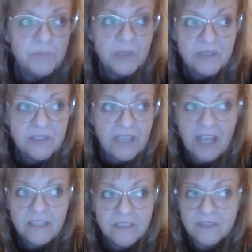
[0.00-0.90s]
But
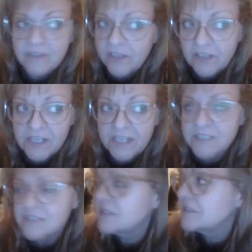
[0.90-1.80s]
yet, there it
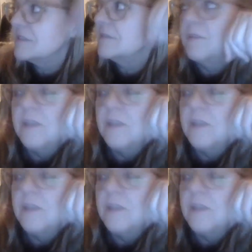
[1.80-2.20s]
is,